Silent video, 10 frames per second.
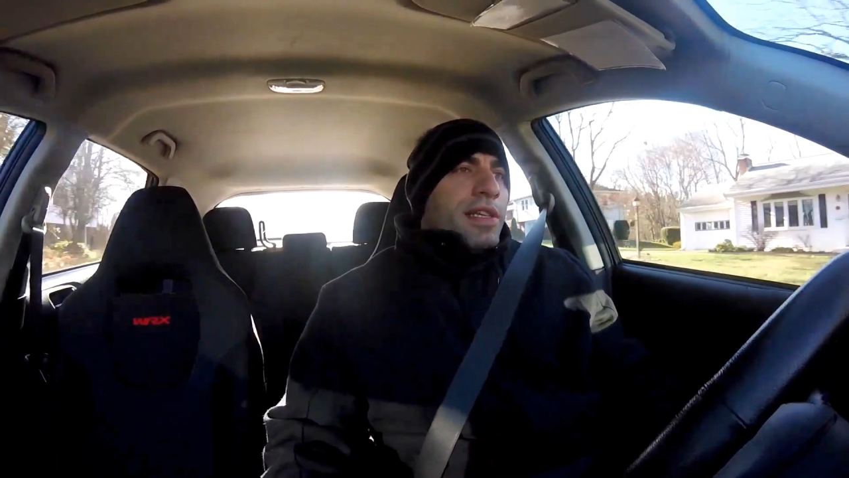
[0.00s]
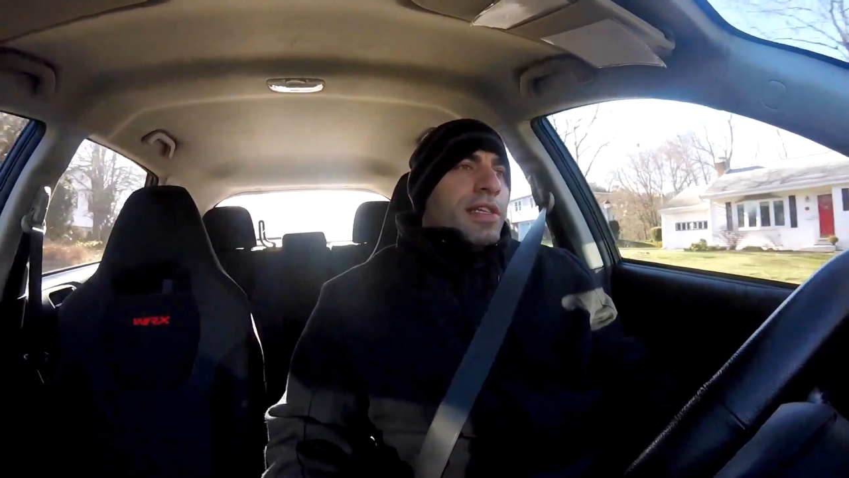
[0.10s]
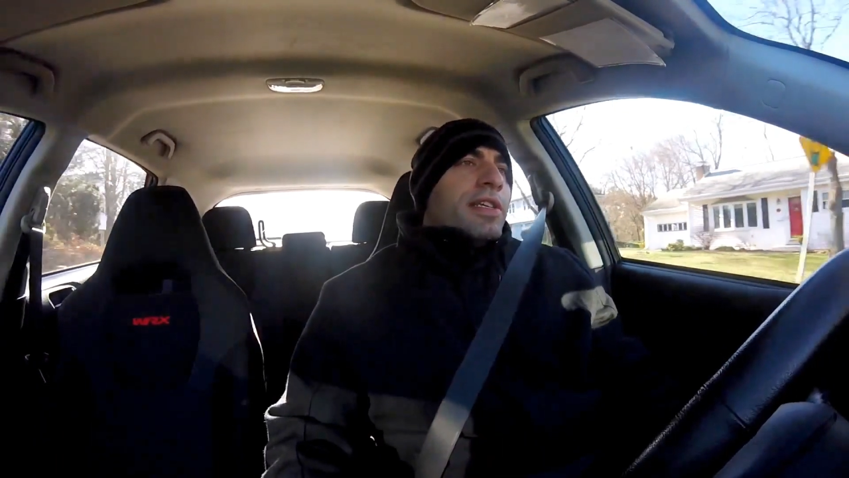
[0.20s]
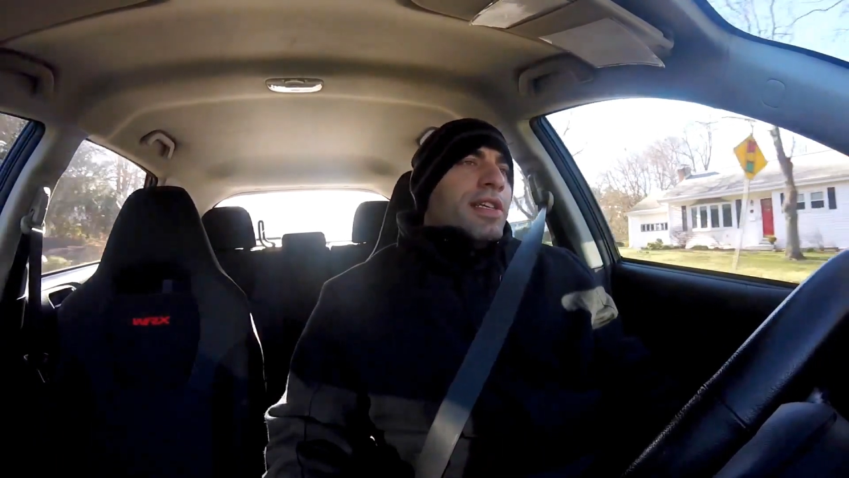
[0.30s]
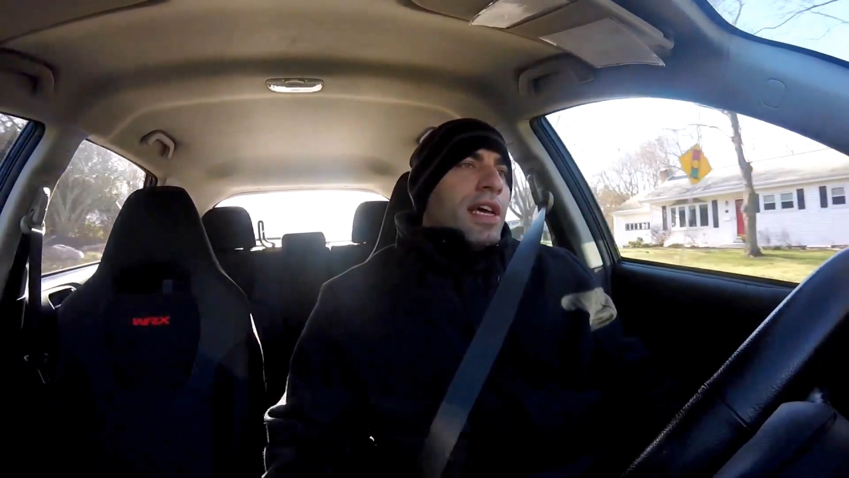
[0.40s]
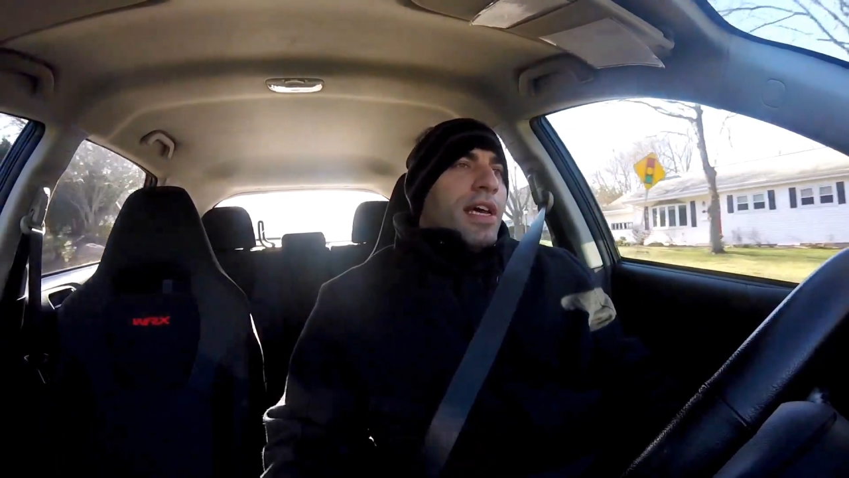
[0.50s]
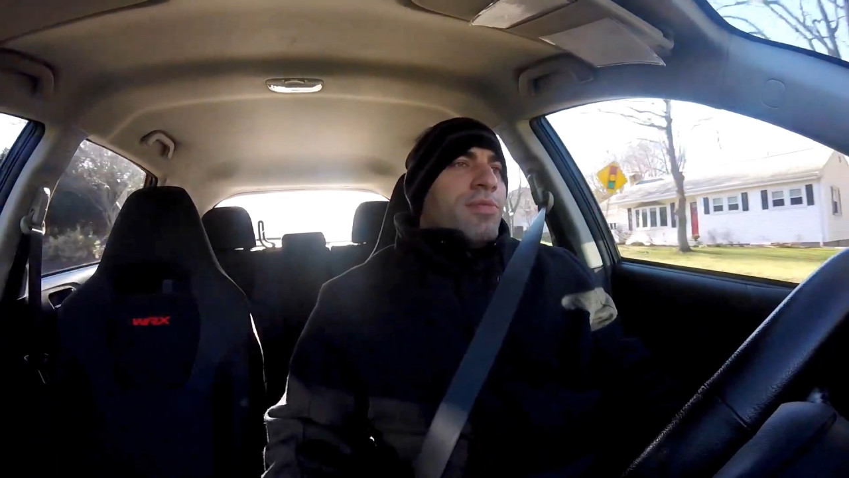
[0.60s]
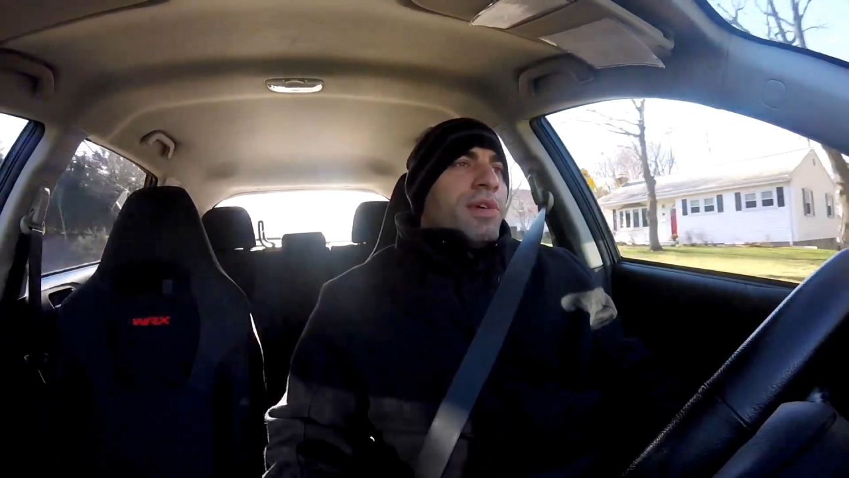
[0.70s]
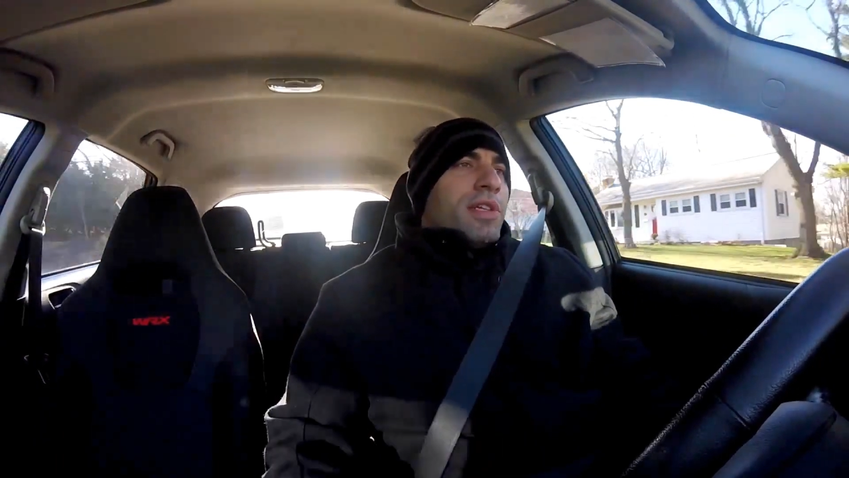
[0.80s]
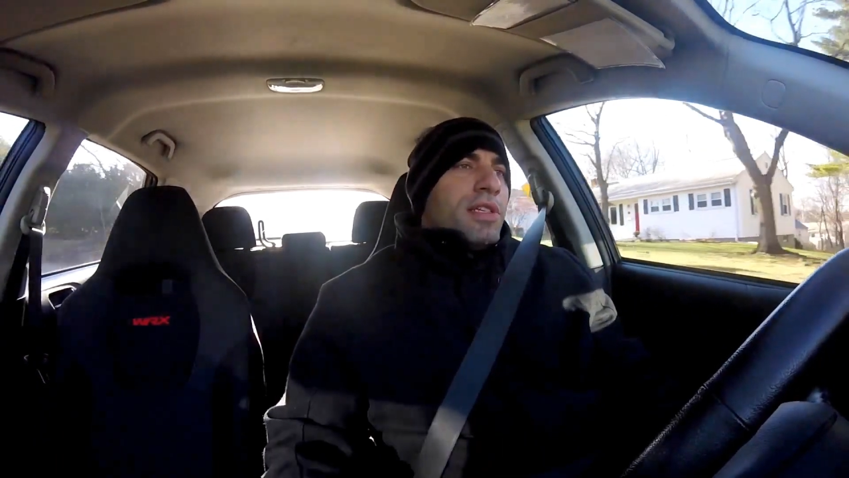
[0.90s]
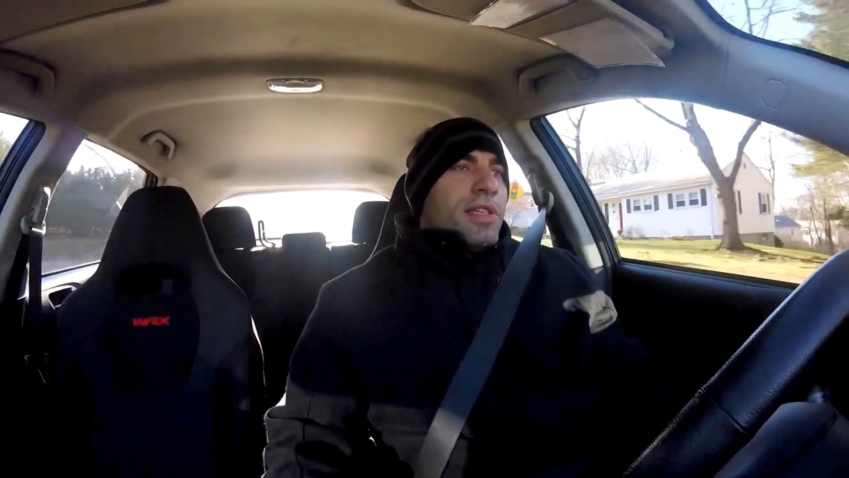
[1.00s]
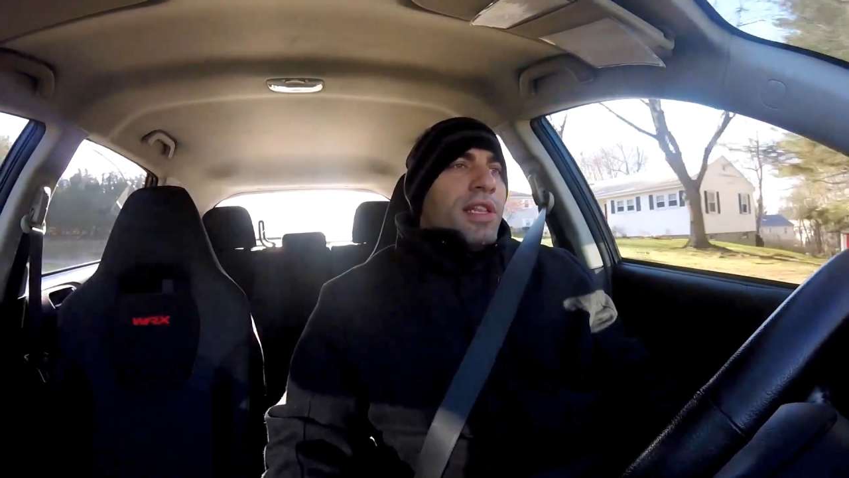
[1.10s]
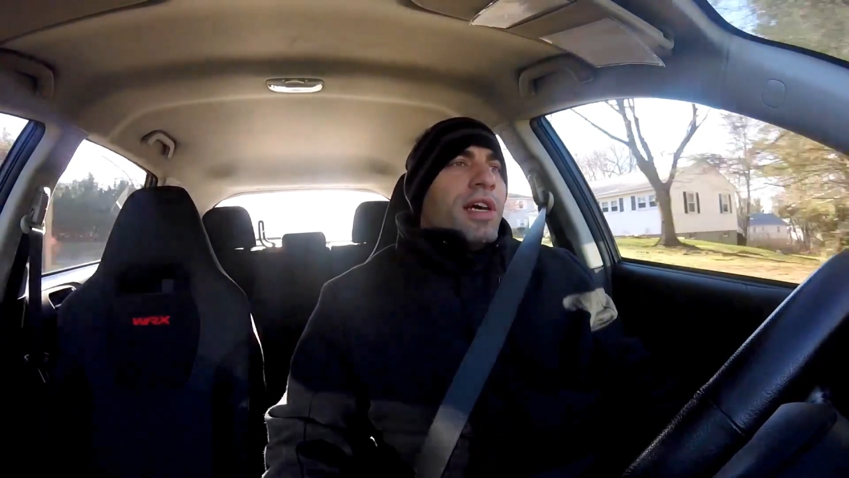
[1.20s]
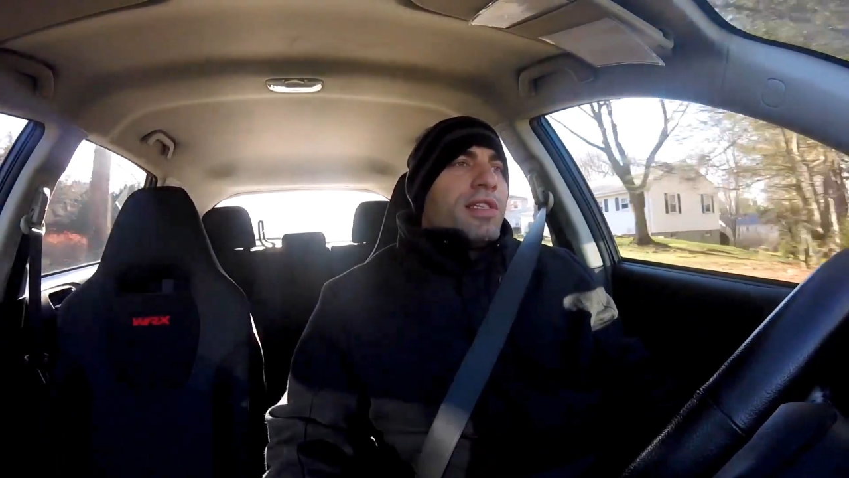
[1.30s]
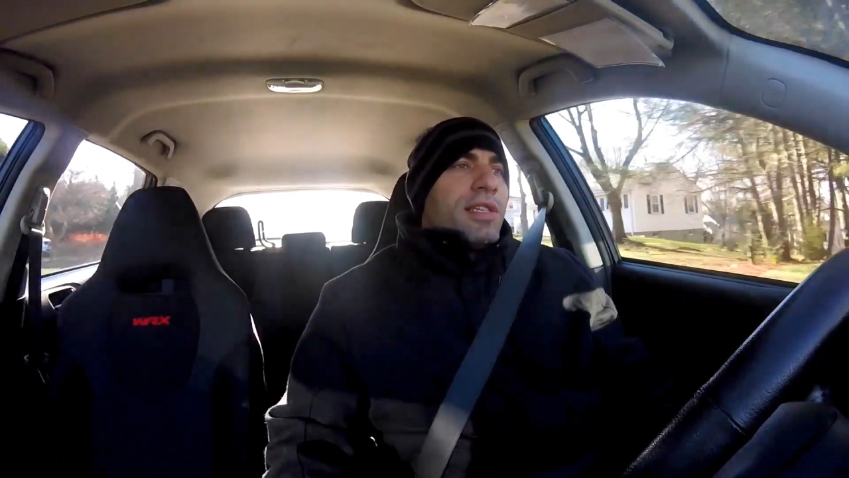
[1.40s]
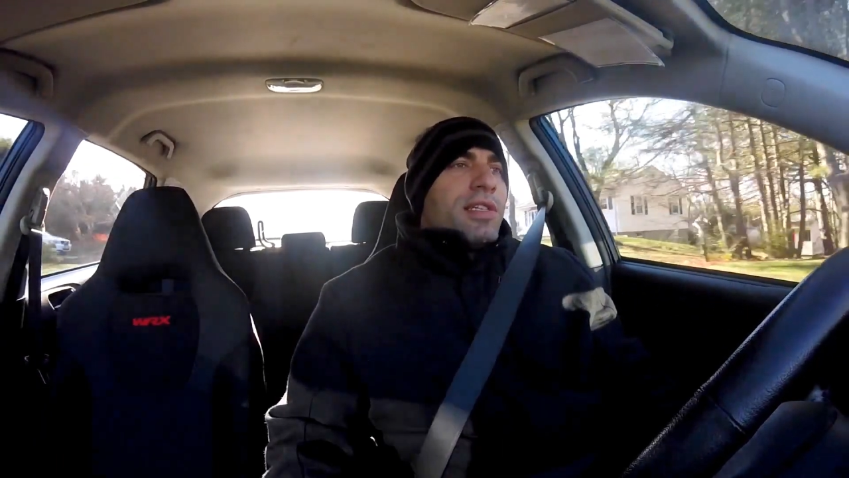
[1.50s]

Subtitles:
and he had one on the lot,